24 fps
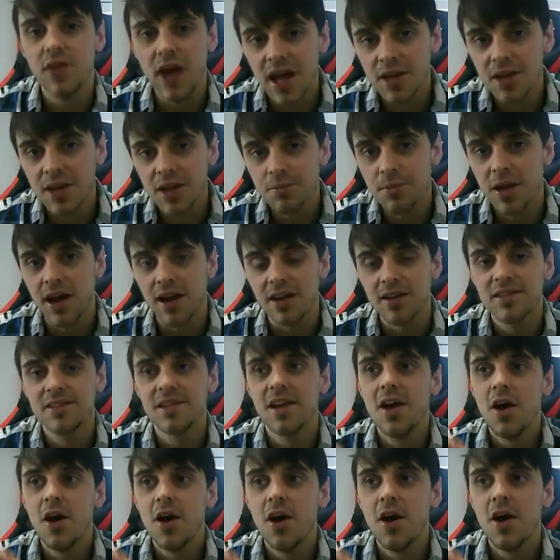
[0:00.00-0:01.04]
ad
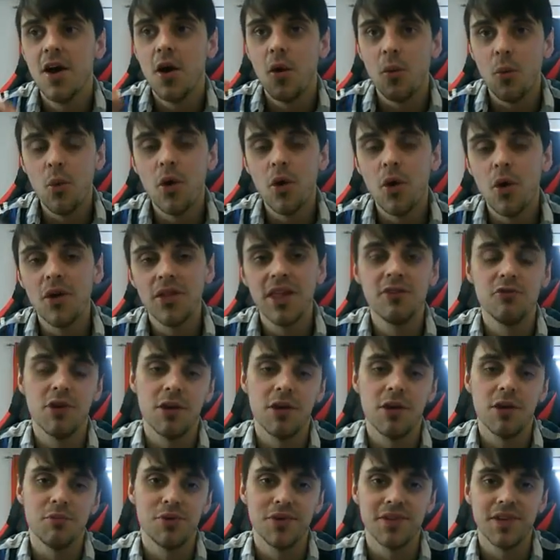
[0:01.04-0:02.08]
packs, what they
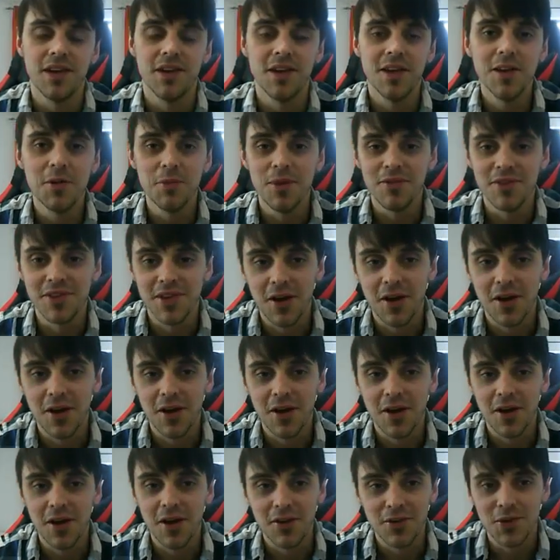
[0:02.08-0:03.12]
represent. A little bit of a
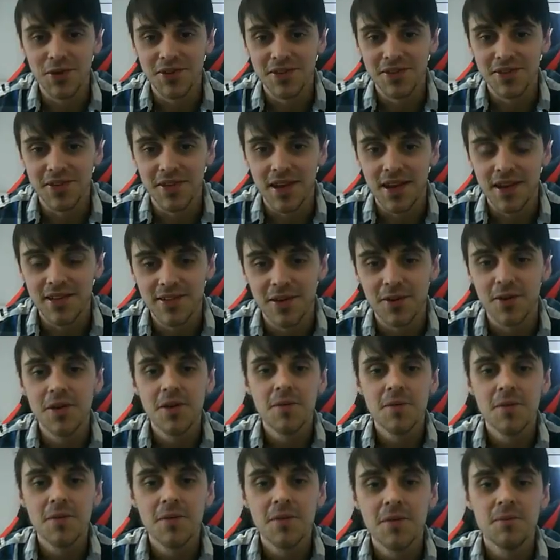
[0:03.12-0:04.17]
tongue twister there.
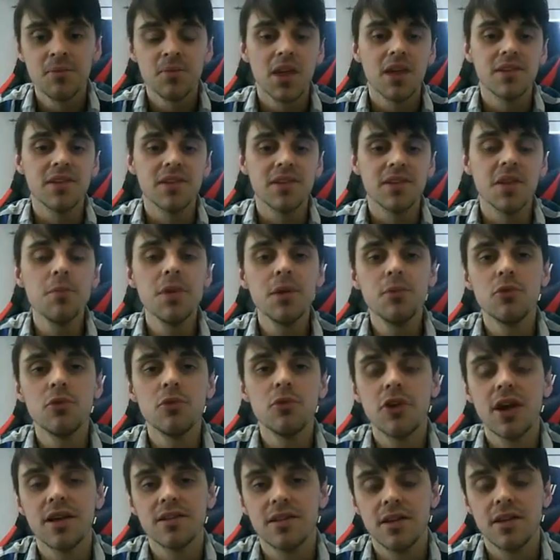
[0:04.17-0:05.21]
So some people
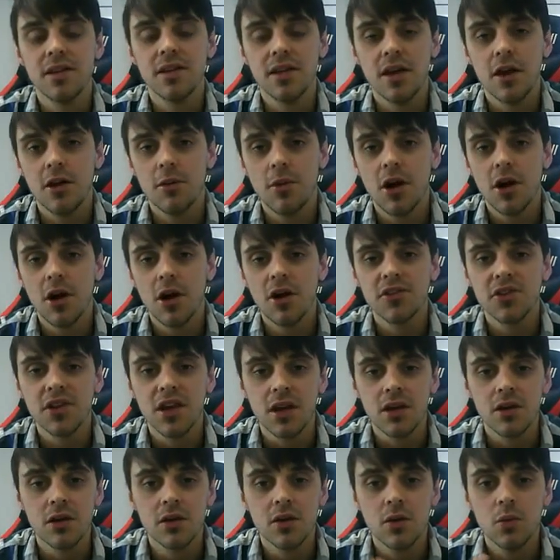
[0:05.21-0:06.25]
are
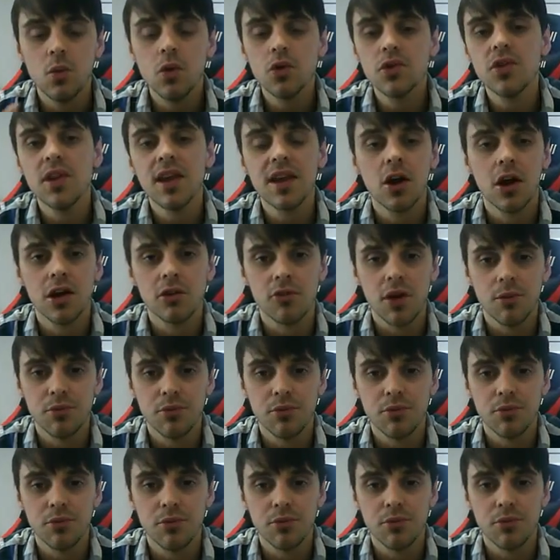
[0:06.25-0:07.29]
asking, what do they
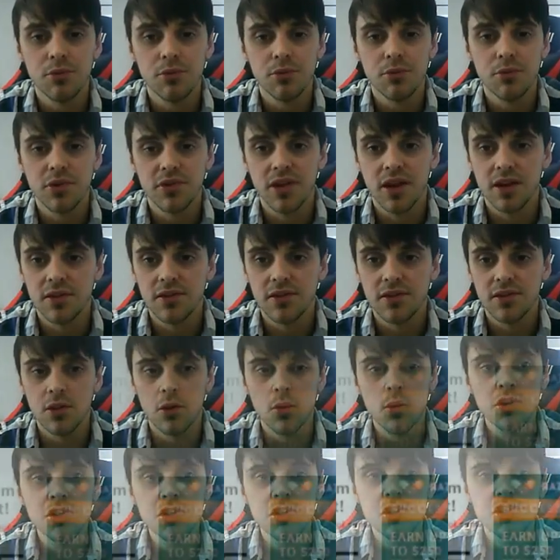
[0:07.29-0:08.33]
kind of represent? So I
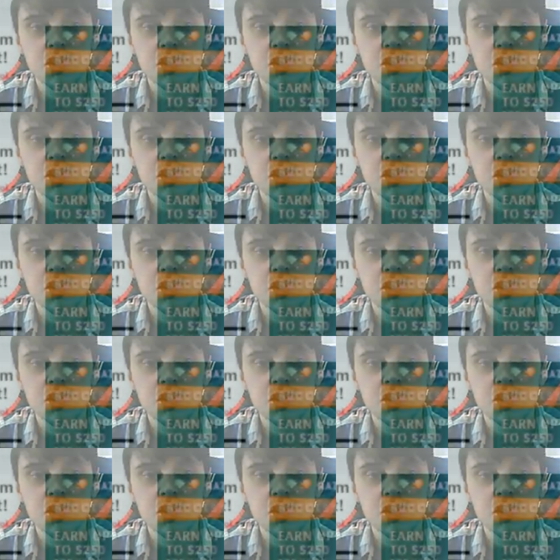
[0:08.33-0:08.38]
want to